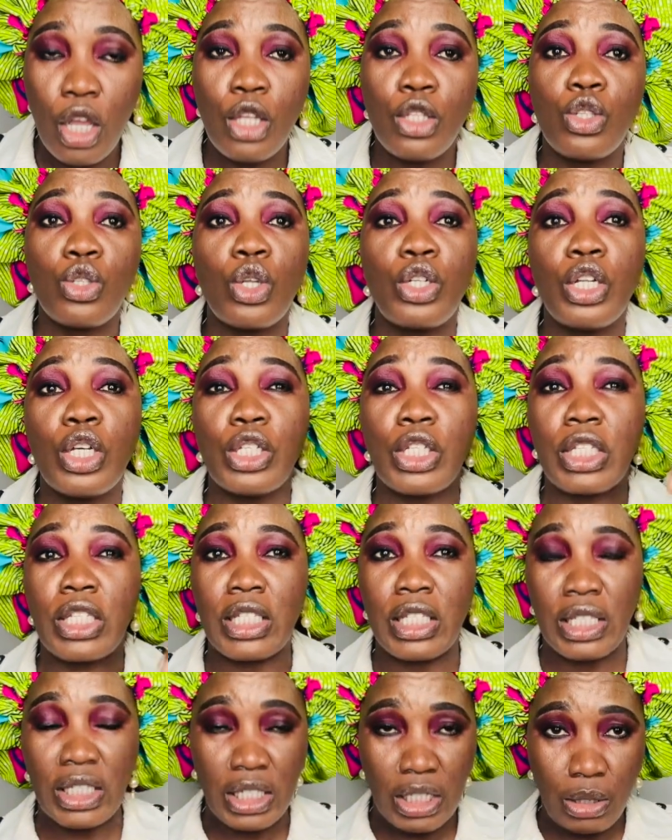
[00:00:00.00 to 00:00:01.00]
So the
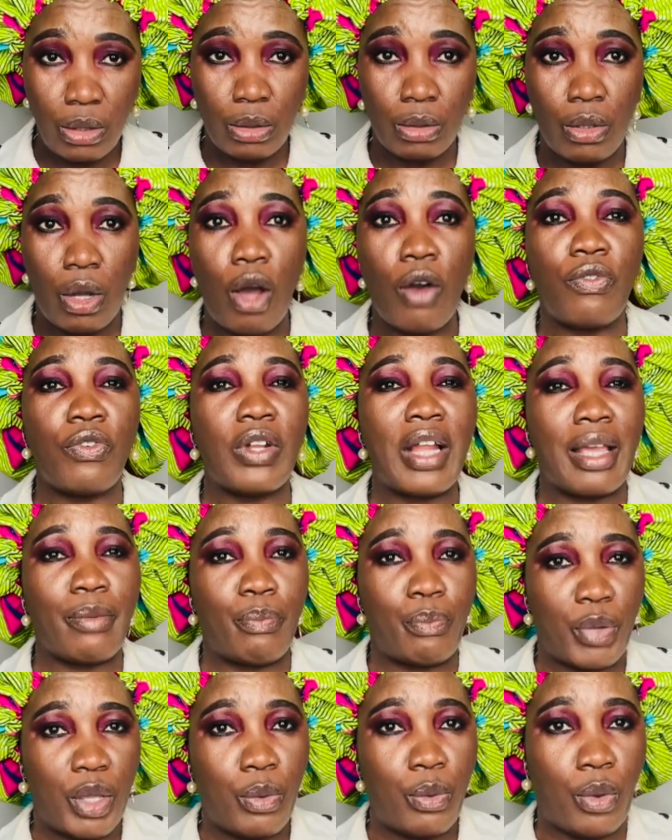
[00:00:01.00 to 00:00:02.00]
seal of
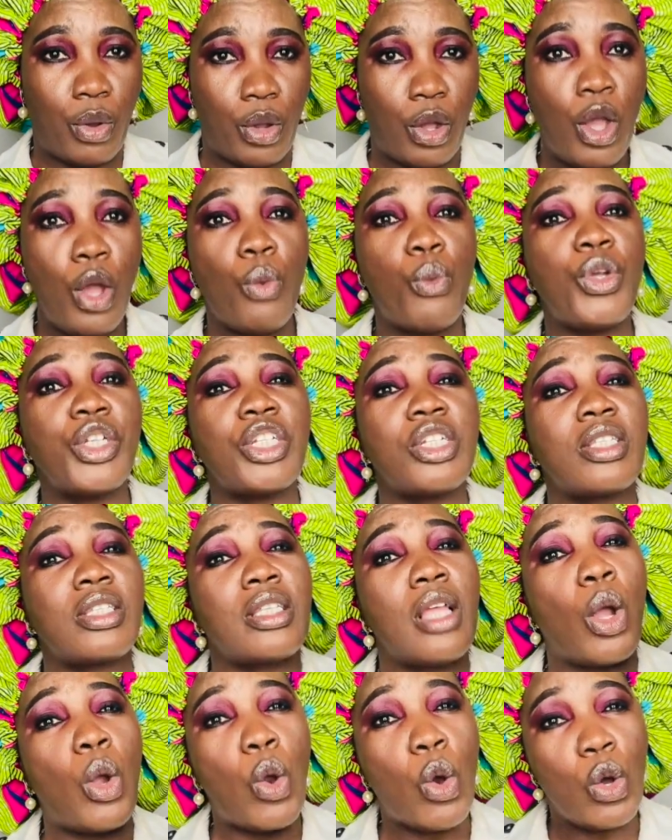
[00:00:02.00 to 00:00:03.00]
Liberia, which is
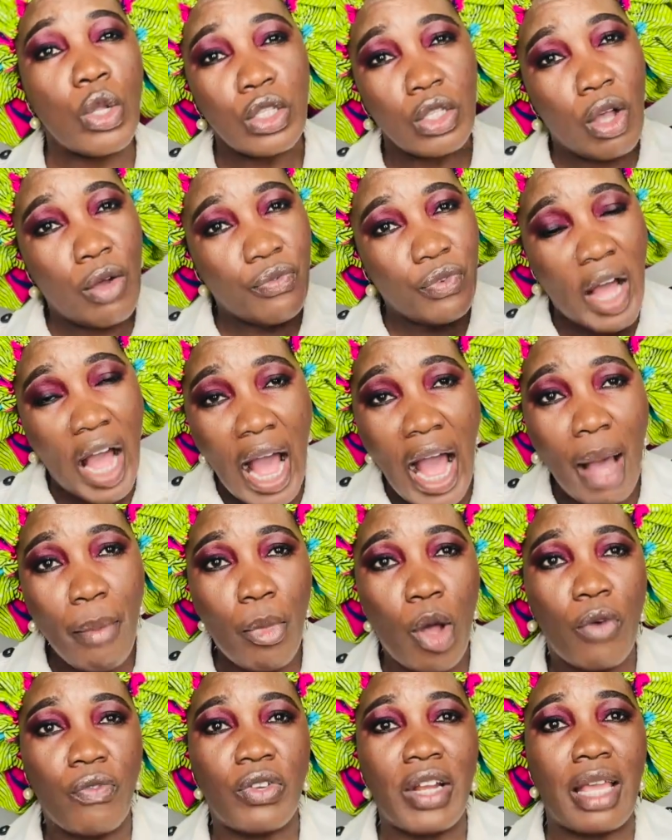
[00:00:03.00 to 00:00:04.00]
the coat of arms
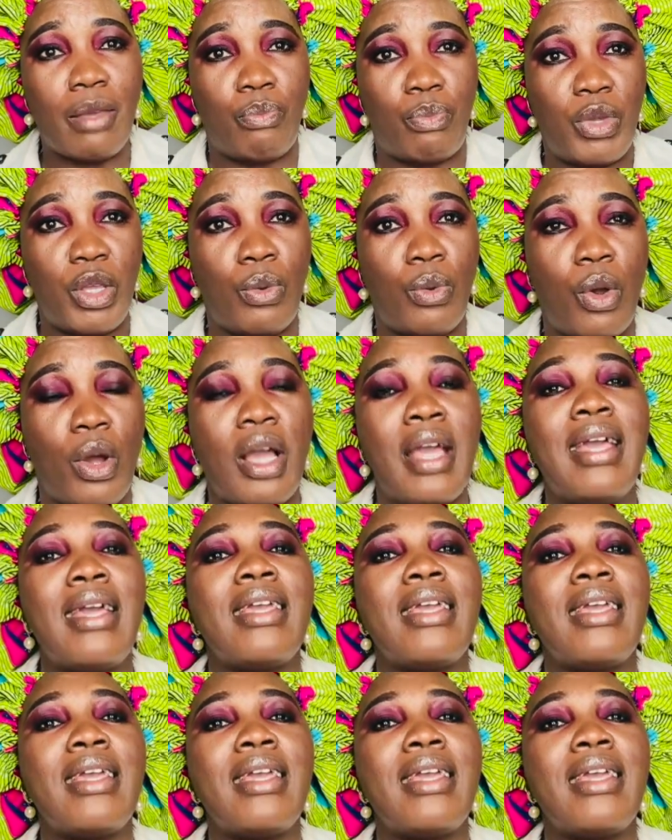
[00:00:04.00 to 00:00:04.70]
of Liberia,